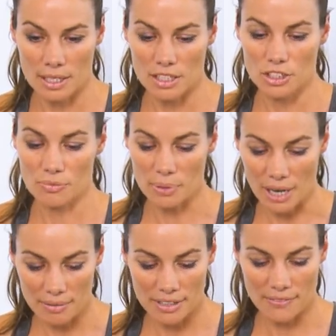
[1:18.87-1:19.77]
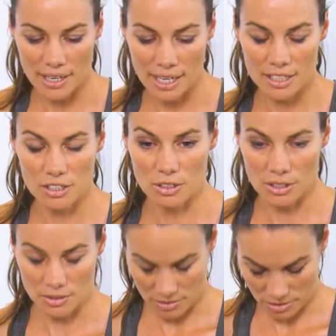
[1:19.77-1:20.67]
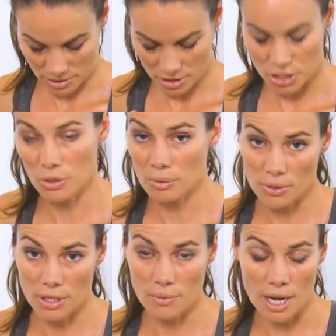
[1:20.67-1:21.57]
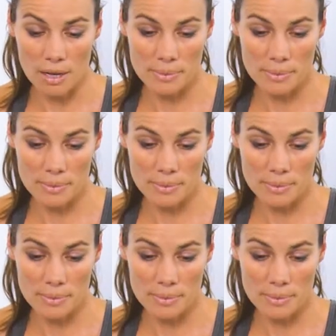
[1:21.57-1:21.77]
You'll probably find you're doing pretty well